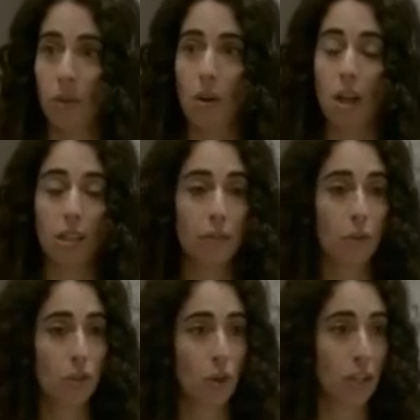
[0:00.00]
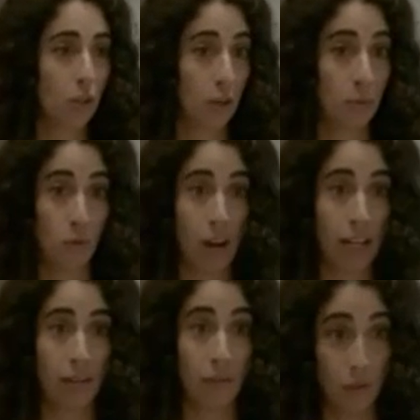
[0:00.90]
with all of those transcripts
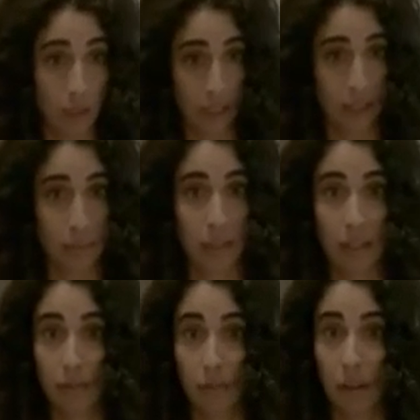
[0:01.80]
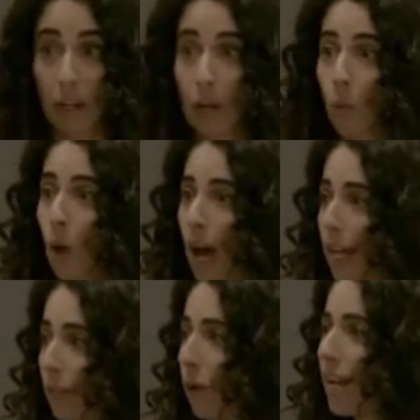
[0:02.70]
ready if you say something different.
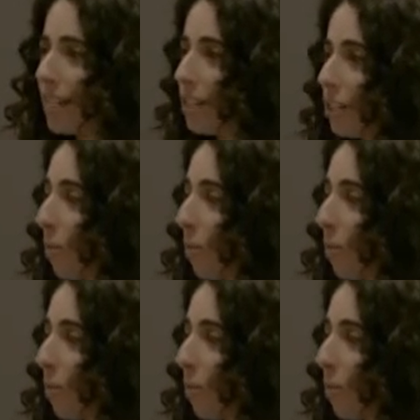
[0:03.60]
Why? Why is it